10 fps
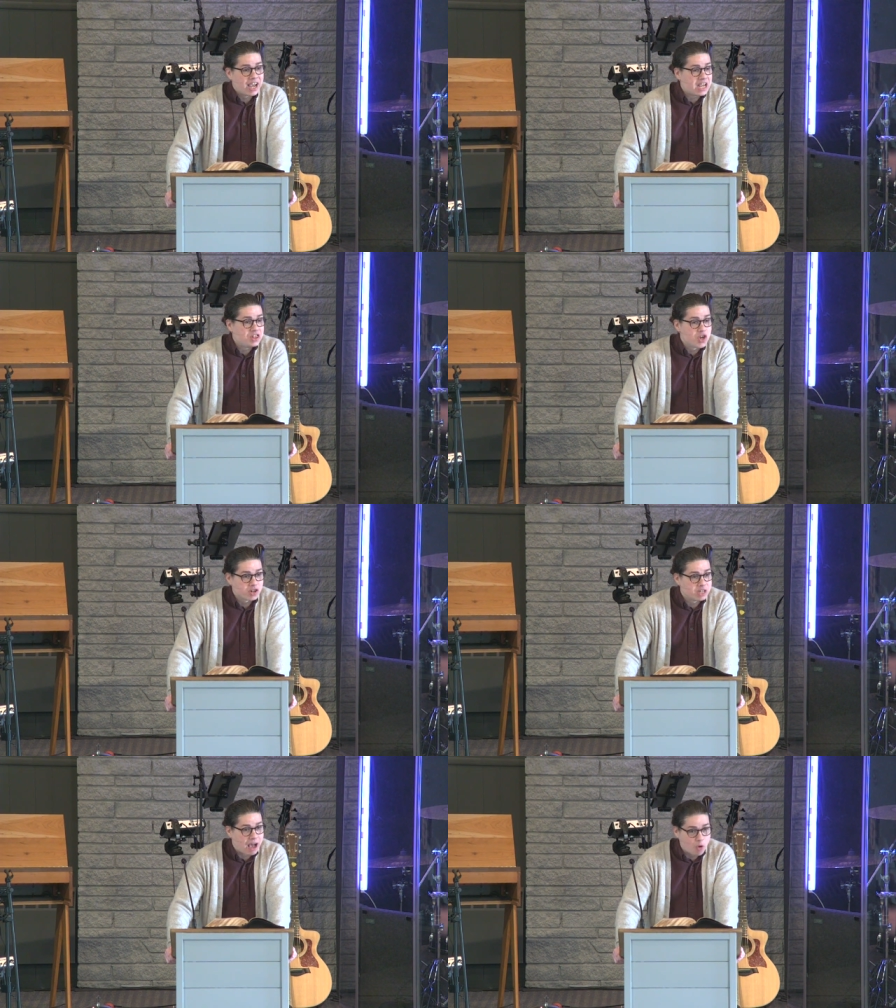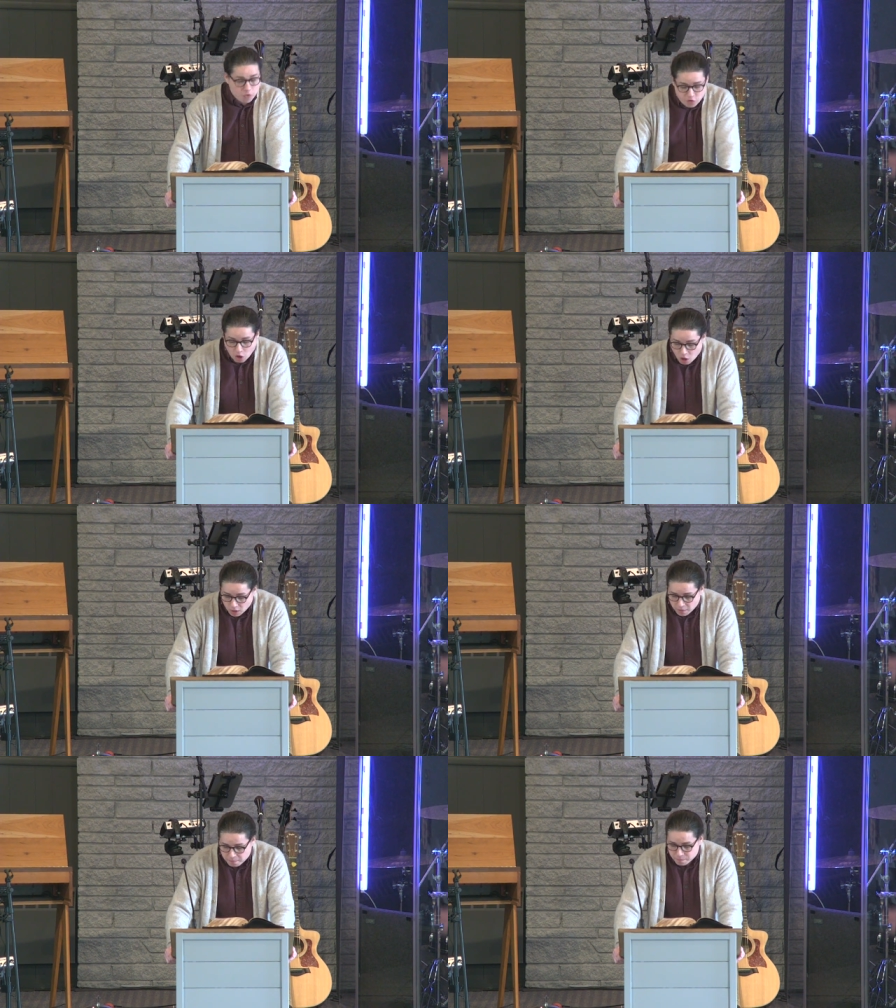in their
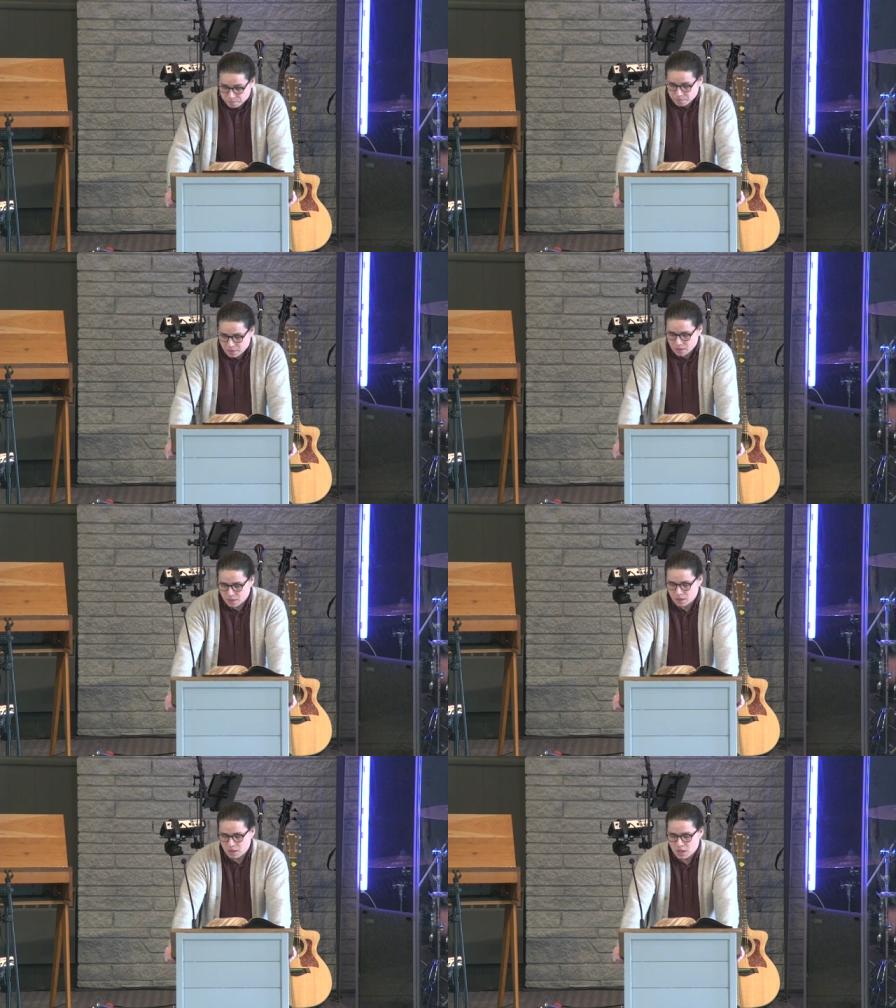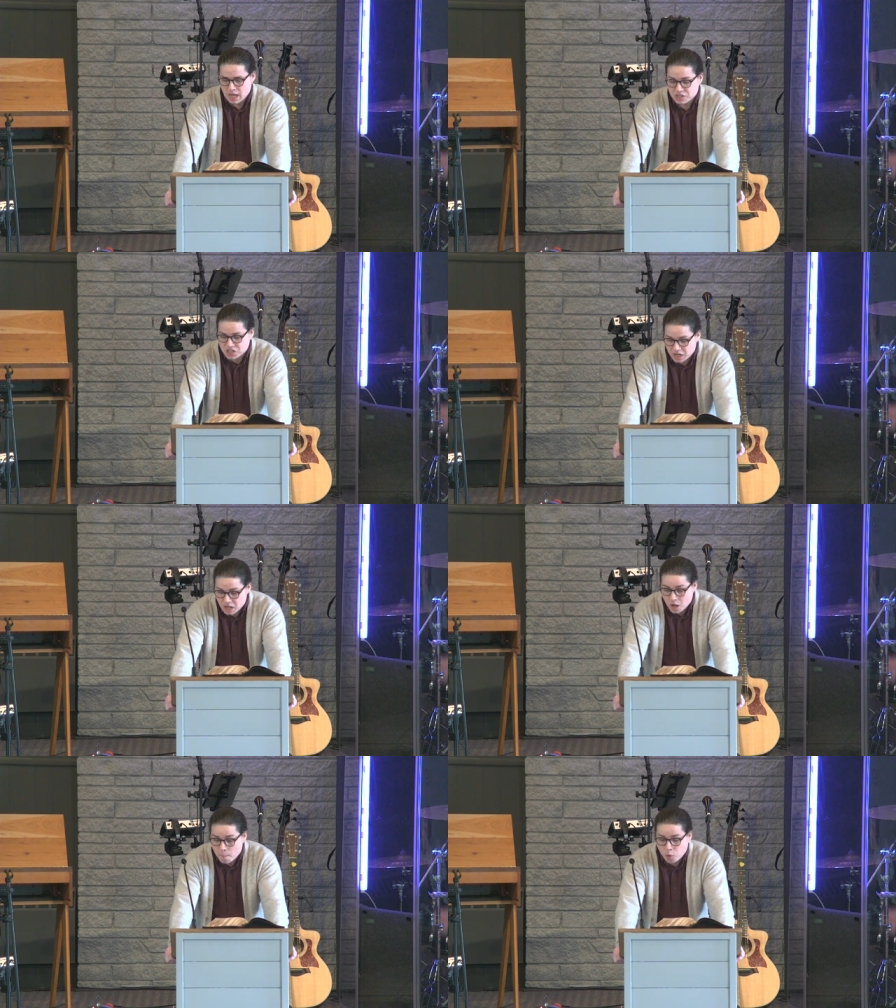downfall. Instead, he
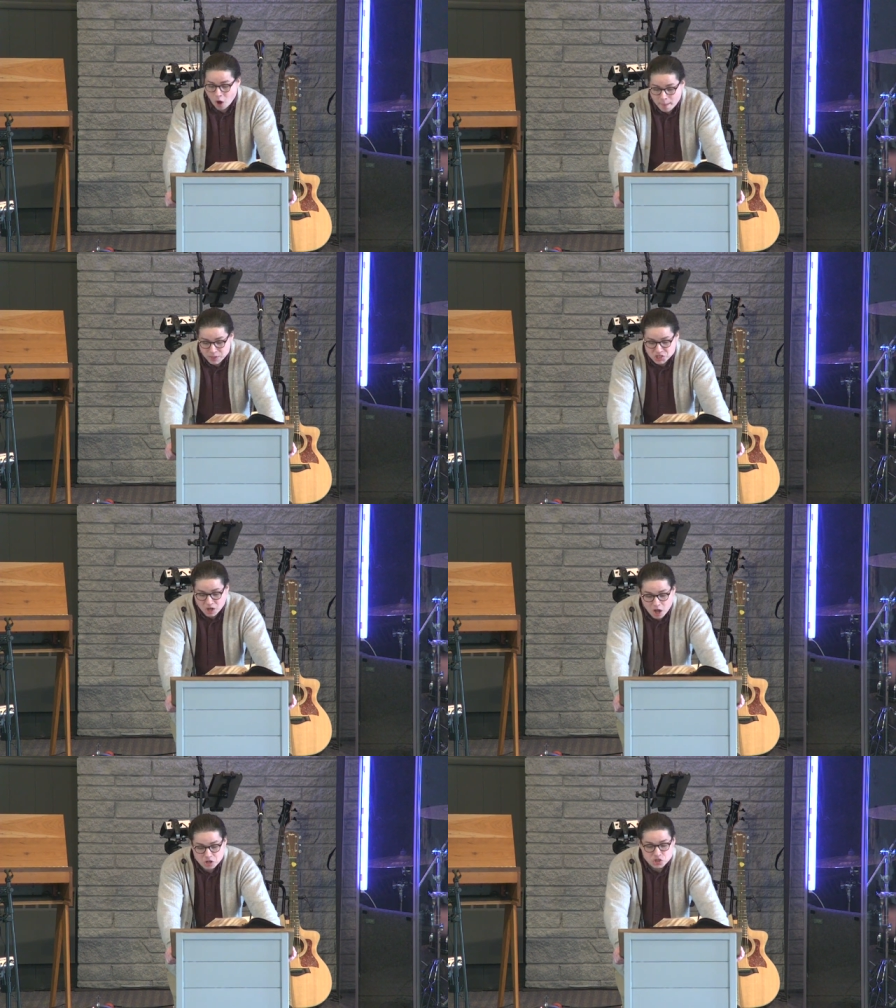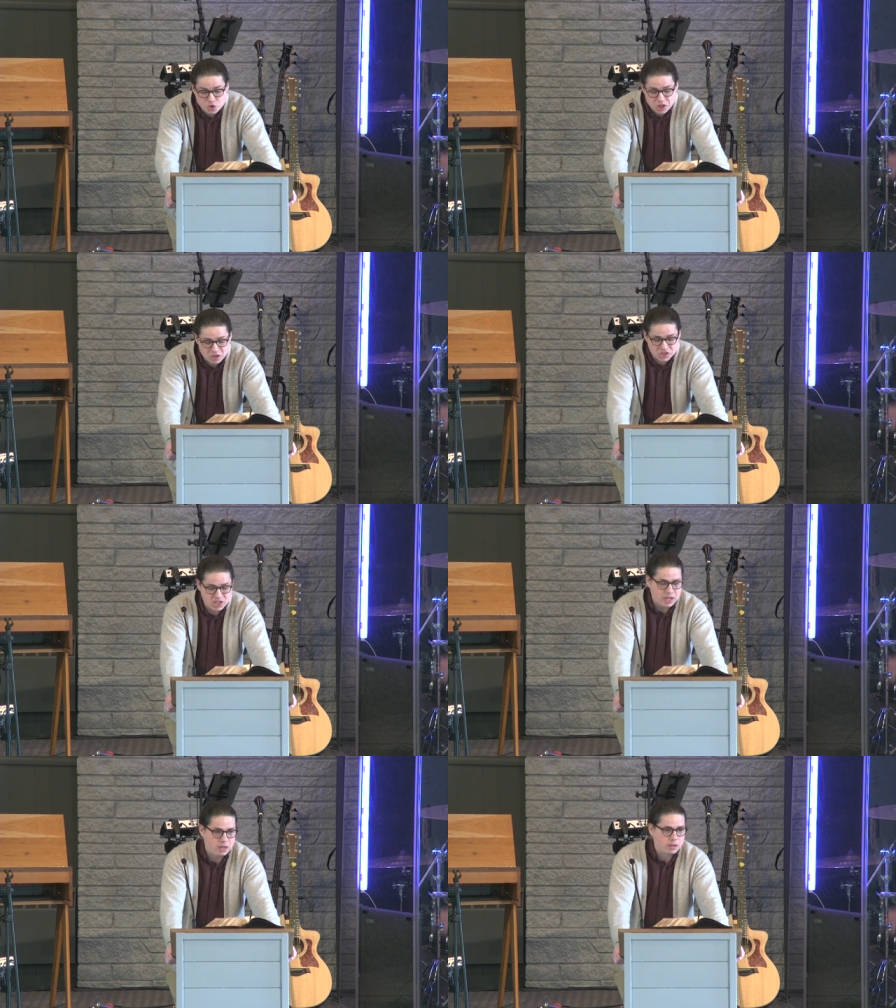promised to undo their
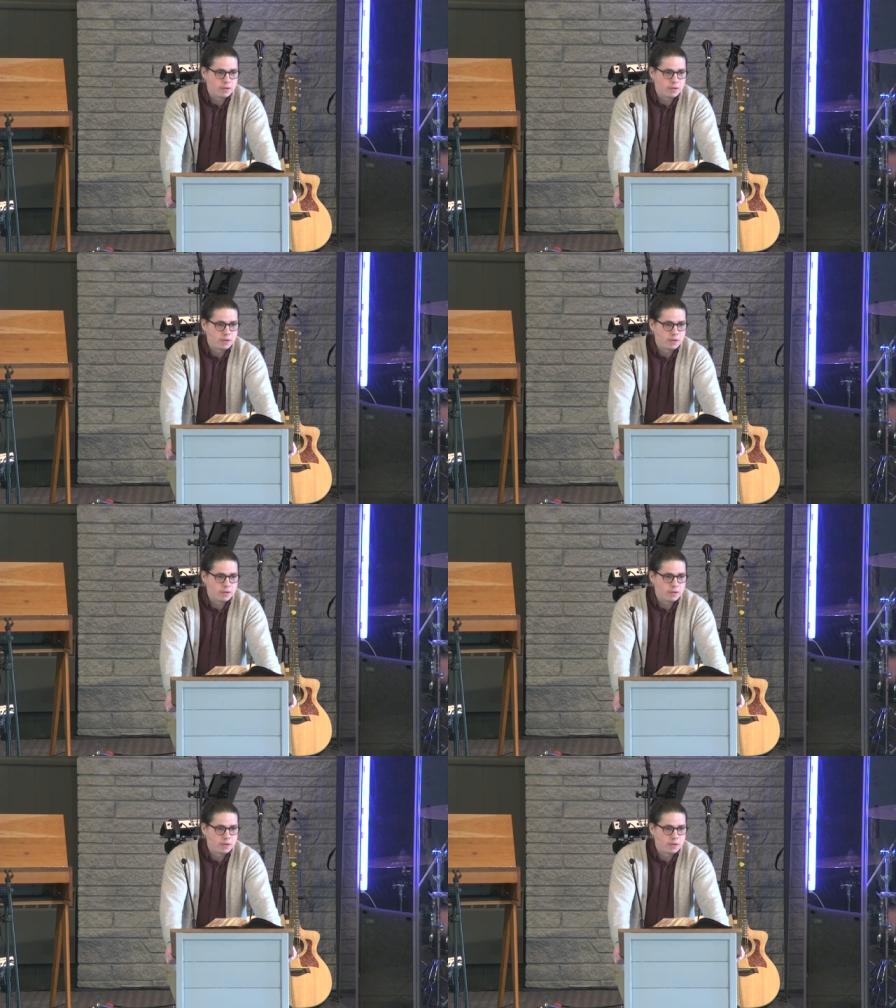sin,